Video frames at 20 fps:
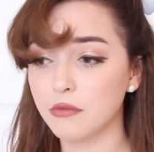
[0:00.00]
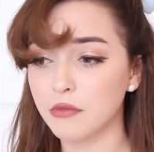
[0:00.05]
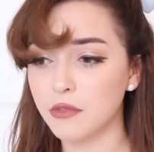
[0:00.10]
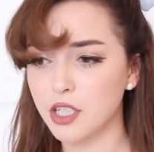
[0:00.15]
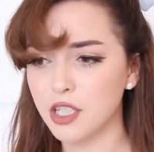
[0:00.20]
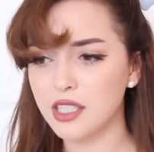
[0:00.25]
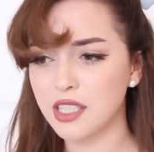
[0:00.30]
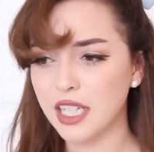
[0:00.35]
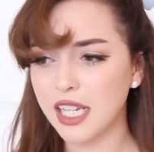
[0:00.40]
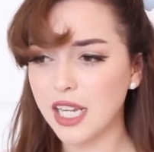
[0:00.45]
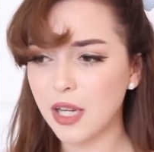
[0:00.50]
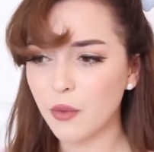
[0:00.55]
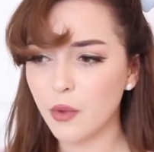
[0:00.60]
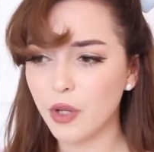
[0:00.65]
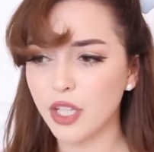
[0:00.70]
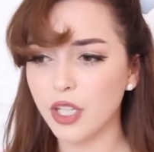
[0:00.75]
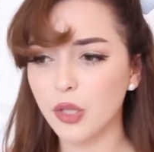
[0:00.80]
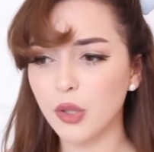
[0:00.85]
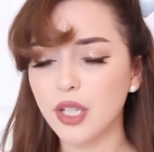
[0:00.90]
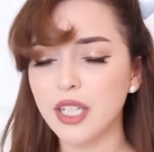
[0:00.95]
just seeing
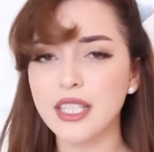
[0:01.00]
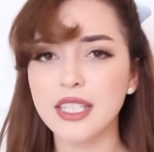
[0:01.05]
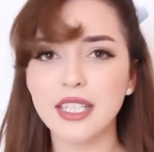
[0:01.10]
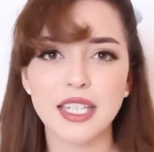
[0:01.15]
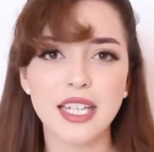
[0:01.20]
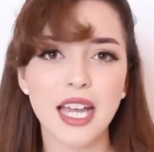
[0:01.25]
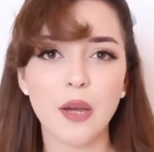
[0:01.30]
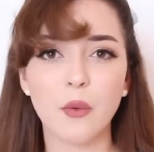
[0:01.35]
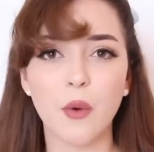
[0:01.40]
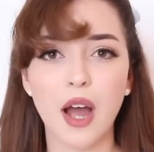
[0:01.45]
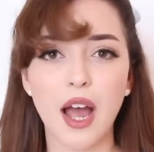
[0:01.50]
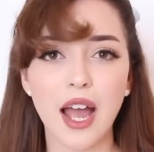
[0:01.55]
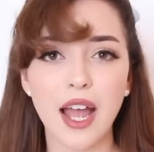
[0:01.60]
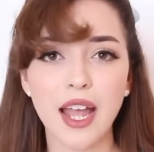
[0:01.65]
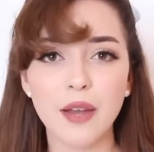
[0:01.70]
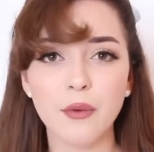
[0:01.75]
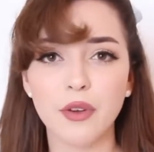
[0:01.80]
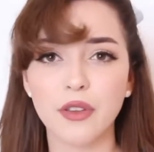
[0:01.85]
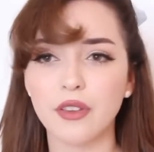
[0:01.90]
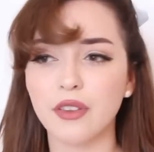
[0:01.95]
what you can
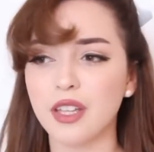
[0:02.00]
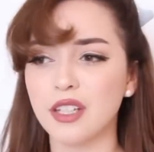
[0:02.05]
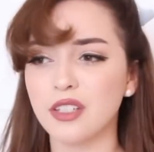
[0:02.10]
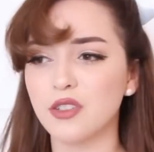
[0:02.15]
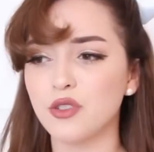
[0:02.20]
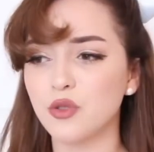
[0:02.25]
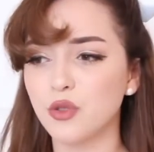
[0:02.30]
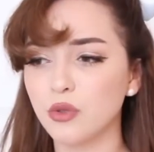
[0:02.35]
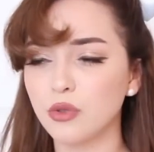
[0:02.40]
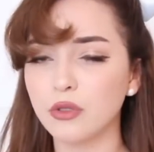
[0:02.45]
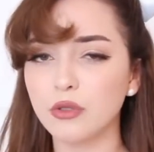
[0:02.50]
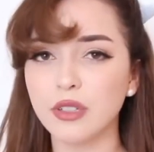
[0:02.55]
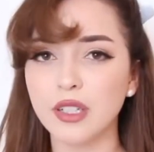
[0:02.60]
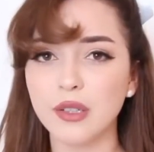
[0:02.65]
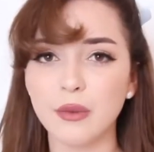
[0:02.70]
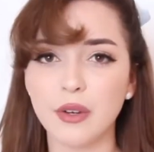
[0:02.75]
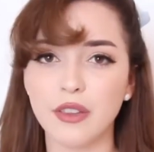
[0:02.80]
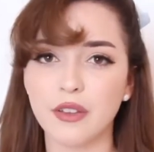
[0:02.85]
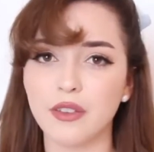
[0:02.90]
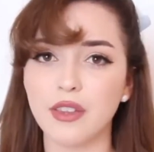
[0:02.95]
DIY, whether that's jewelry,
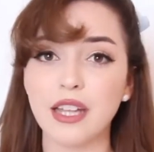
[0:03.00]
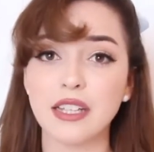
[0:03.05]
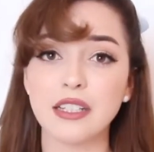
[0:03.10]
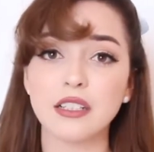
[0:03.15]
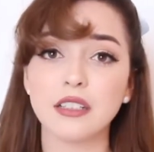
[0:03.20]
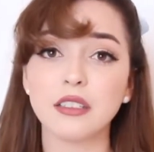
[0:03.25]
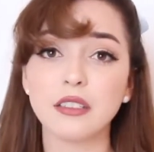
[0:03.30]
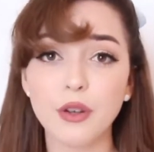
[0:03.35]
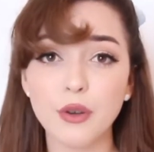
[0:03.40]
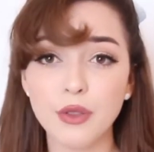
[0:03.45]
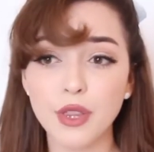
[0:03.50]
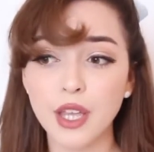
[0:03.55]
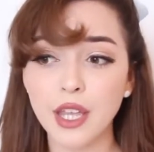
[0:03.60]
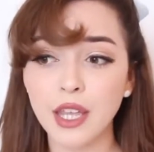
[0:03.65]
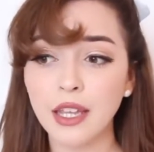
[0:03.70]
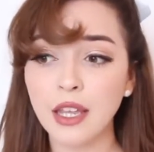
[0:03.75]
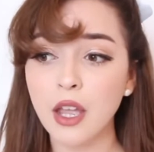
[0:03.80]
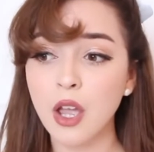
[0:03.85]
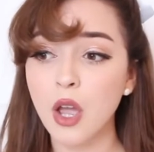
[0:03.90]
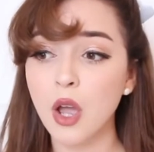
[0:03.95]
whether that's
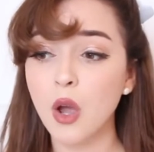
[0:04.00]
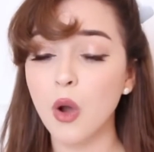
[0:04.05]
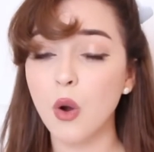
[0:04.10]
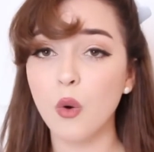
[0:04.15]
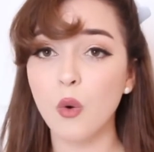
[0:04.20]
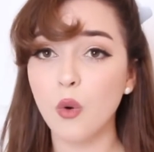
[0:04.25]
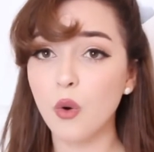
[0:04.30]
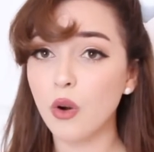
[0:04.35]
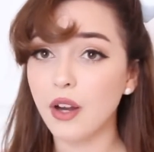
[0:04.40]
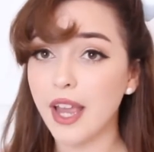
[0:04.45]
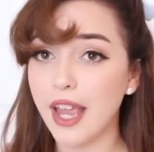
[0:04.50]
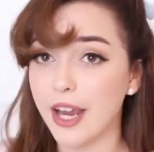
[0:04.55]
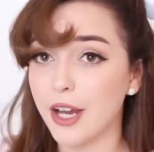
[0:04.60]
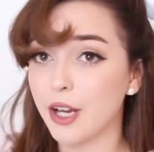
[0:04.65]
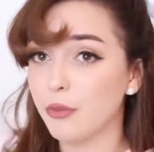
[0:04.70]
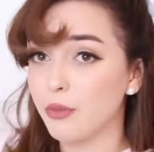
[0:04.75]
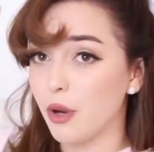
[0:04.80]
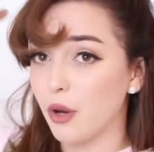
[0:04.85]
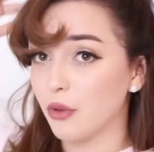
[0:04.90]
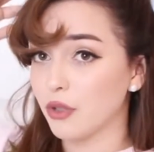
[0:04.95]
clothing, or
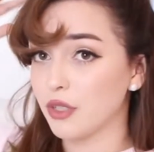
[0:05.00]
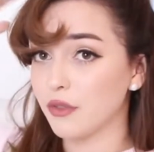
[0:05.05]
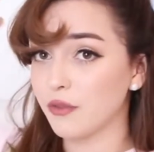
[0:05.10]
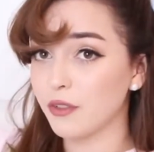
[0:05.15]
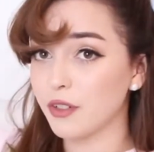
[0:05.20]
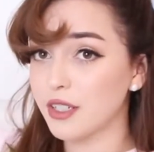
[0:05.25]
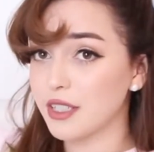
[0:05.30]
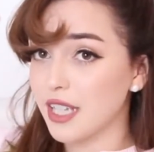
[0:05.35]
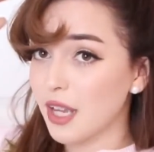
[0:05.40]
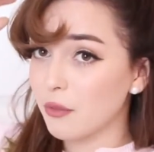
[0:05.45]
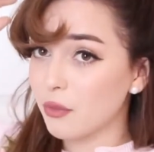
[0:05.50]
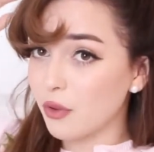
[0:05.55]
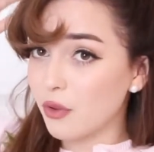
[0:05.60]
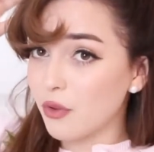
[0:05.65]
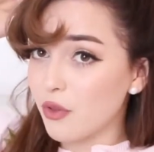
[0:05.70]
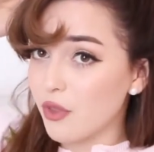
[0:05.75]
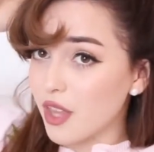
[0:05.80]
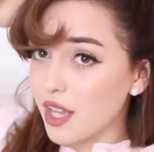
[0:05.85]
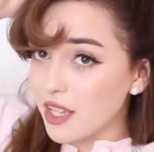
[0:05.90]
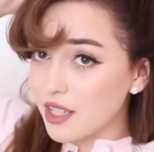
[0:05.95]
hair bows. For
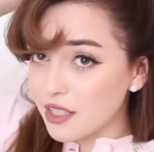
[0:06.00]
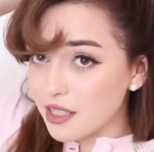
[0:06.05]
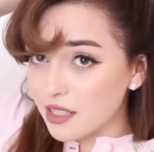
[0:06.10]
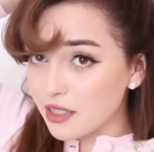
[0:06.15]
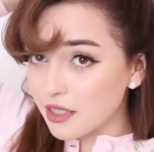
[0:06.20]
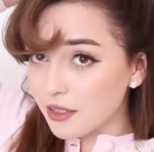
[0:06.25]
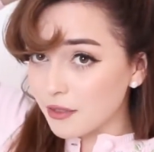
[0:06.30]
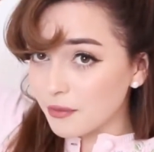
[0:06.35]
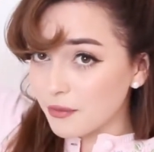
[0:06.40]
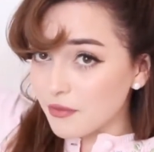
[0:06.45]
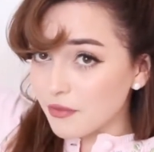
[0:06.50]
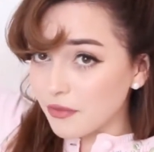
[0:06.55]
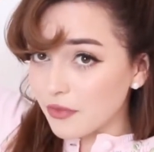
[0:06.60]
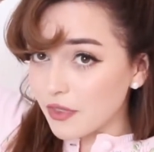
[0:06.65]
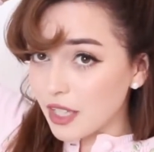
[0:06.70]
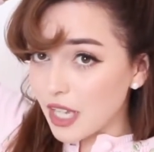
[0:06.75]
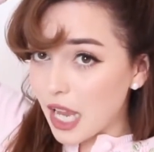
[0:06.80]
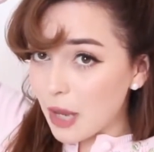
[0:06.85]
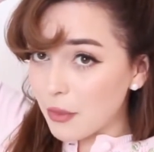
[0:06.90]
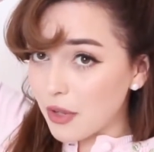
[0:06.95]
example, this,
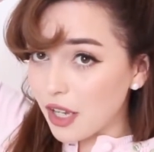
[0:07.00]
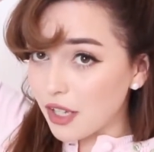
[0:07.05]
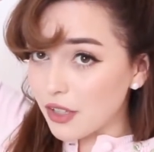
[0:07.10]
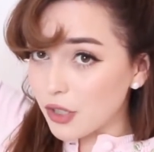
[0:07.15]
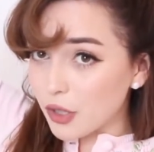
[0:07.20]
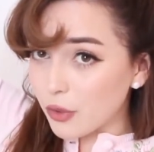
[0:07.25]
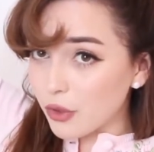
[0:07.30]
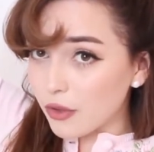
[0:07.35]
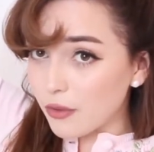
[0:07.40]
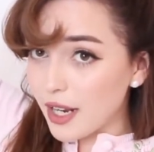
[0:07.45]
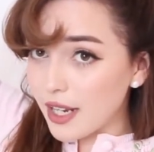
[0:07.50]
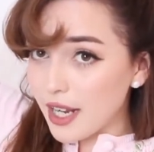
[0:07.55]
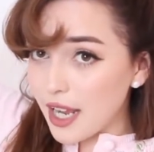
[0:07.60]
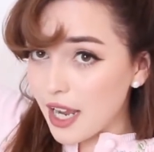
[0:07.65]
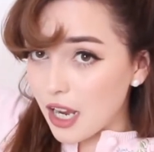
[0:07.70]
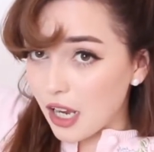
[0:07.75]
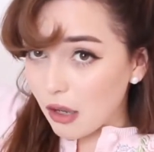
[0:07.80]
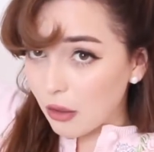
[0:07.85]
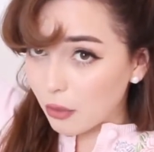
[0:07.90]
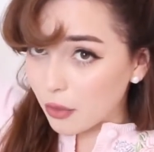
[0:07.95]
I'm gonna undo it right
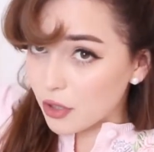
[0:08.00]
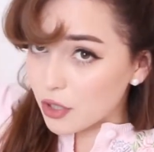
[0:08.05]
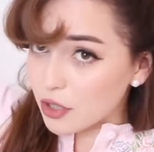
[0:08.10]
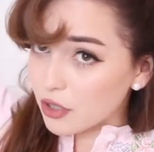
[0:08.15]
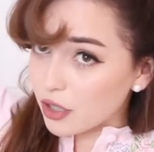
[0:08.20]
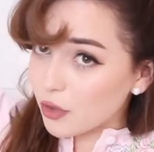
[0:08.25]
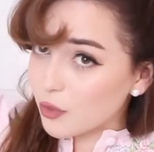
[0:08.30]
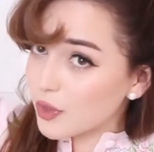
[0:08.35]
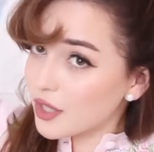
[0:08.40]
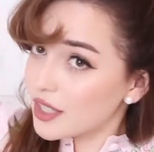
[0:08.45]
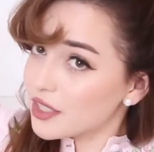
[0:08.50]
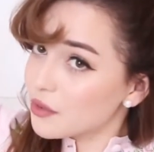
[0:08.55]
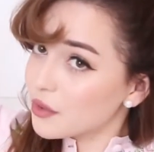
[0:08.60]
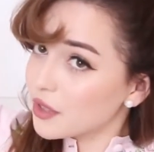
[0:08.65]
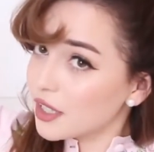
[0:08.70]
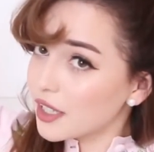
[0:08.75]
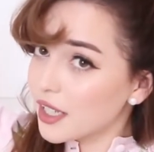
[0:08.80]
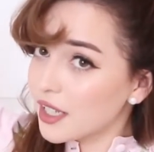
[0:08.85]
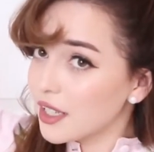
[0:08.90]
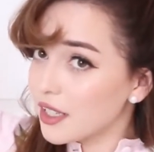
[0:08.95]
now. I'm gonna show you what this
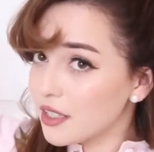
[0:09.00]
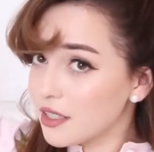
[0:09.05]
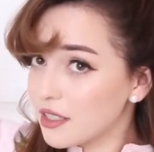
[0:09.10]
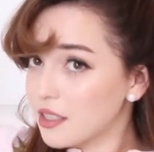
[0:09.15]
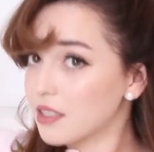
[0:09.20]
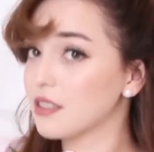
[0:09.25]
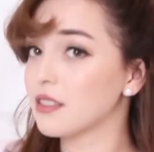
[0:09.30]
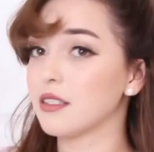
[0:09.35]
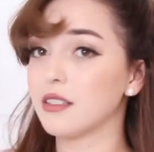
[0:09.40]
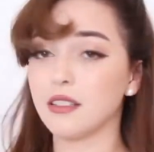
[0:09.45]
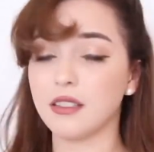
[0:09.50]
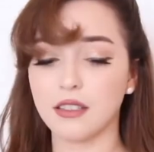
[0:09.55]
really is.